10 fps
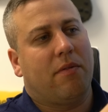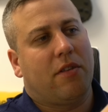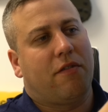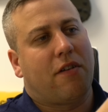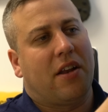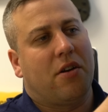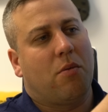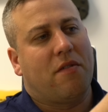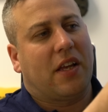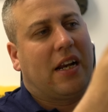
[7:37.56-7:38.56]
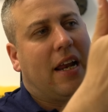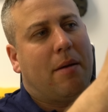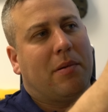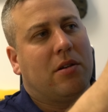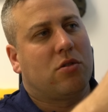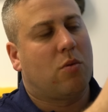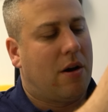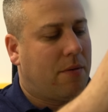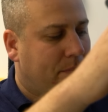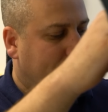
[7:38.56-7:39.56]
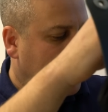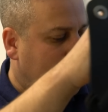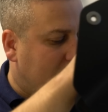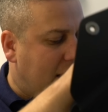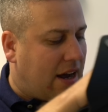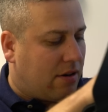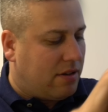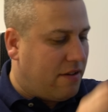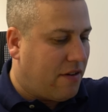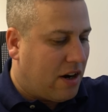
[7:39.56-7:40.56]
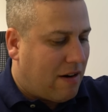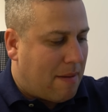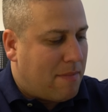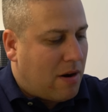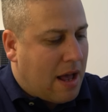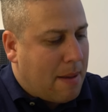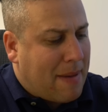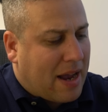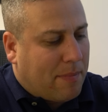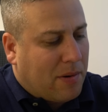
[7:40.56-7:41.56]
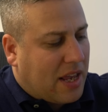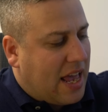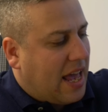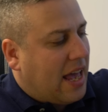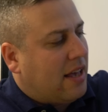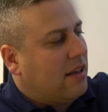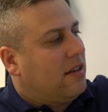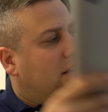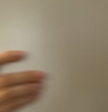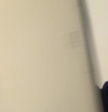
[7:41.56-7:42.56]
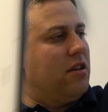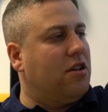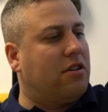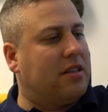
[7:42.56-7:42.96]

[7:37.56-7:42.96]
the front with the clip as well. Now, if I grab my MacBook here, you can